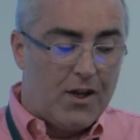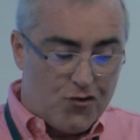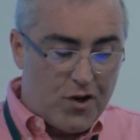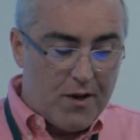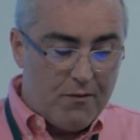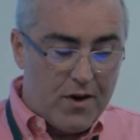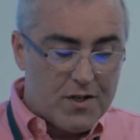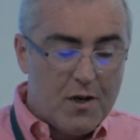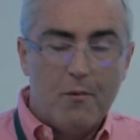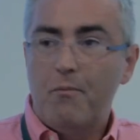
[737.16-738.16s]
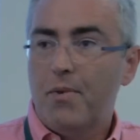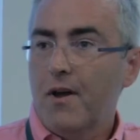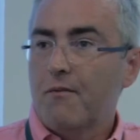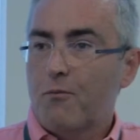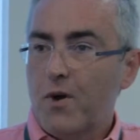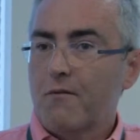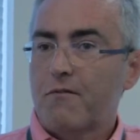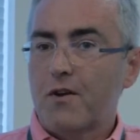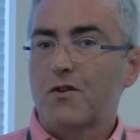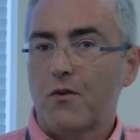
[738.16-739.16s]
is tricky for us, but if we can
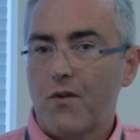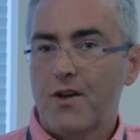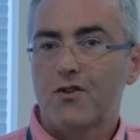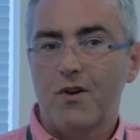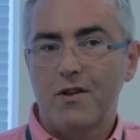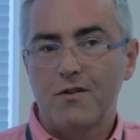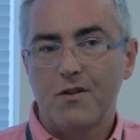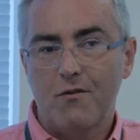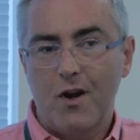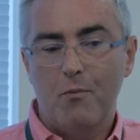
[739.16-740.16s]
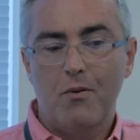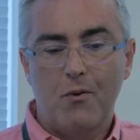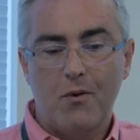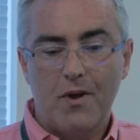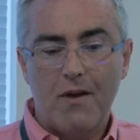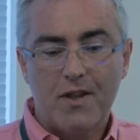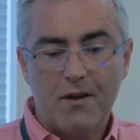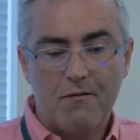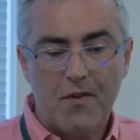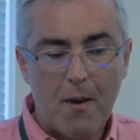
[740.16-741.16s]
focus on their strengths and develop
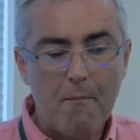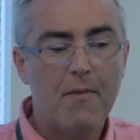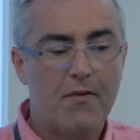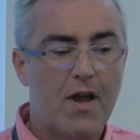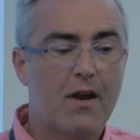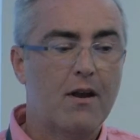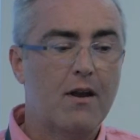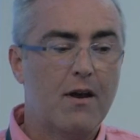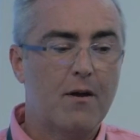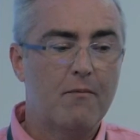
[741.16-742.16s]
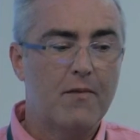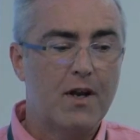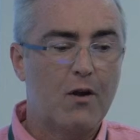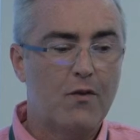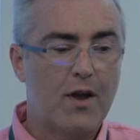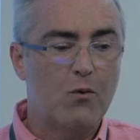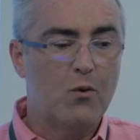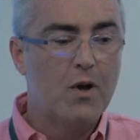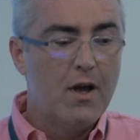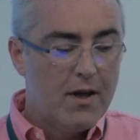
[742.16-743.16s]
everything for them, then they
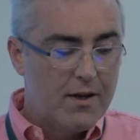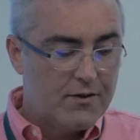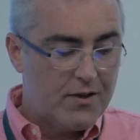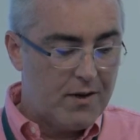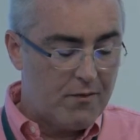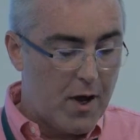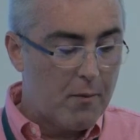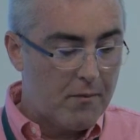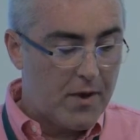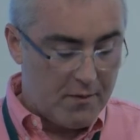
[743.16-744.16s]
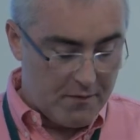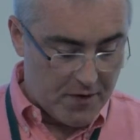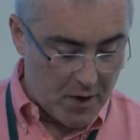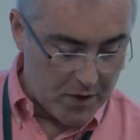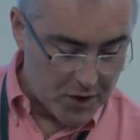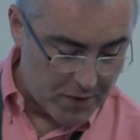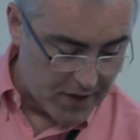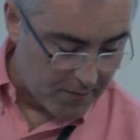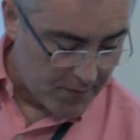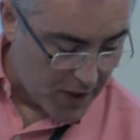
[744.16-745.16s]
will deliver and very much
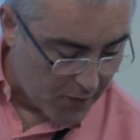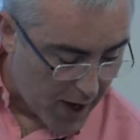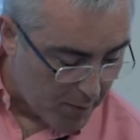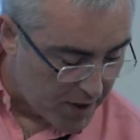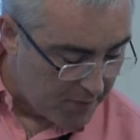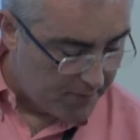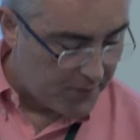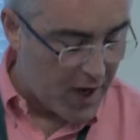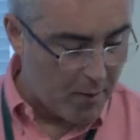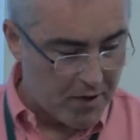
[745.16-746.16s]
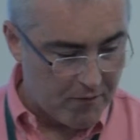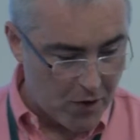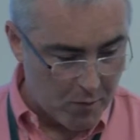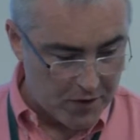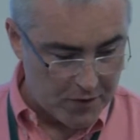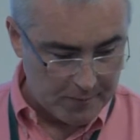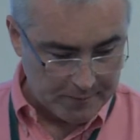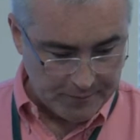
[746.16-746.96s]
be the happy environment.